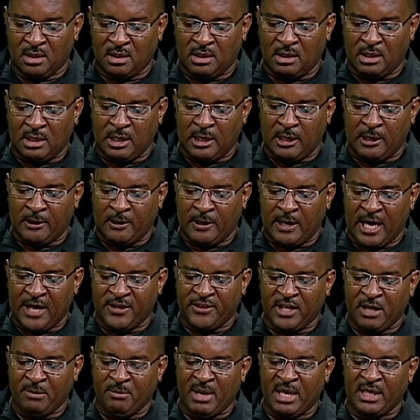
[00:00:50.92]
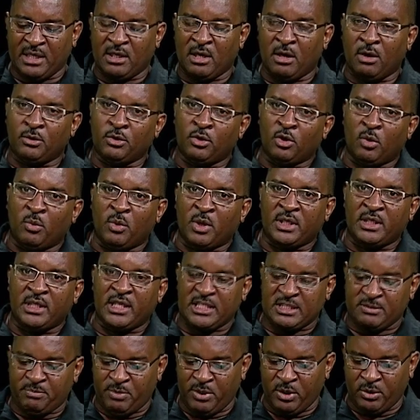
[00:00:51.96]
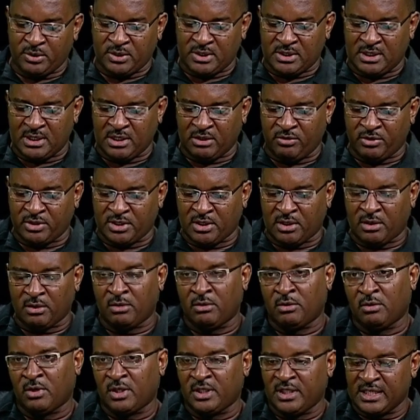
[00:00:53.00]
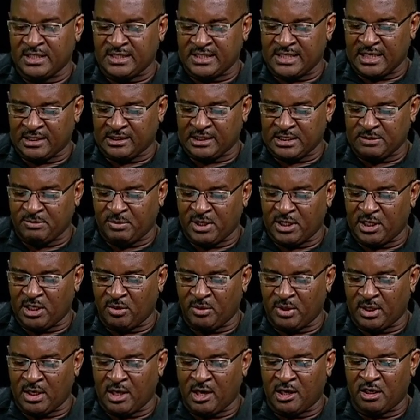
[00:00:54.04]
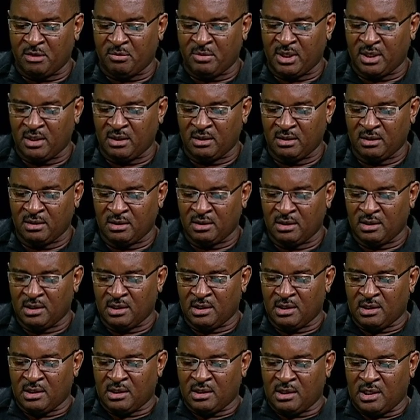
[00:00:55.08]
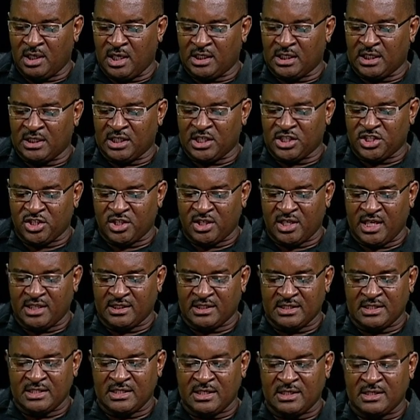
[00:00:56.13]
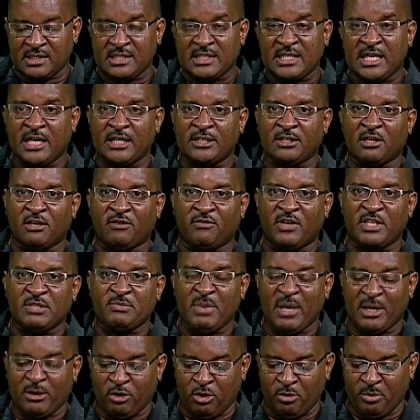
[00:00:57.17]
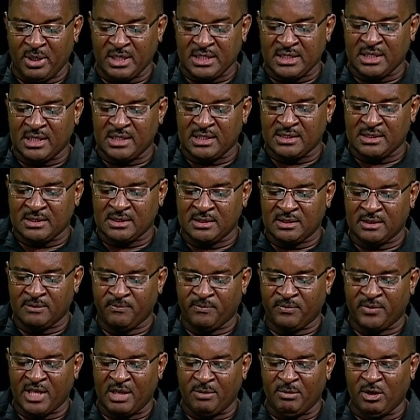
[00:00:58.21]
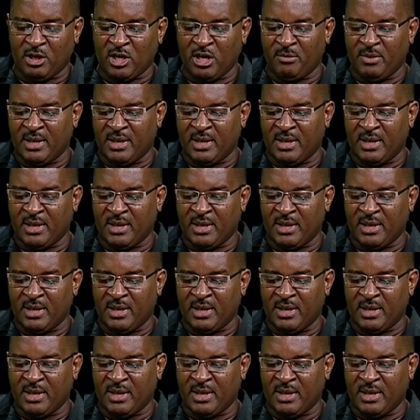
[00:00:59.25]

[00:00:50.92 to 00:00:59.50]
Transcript: I think by now no one disputes the critical role these sectors play in our economy. In addition, entities start off as micro business, then become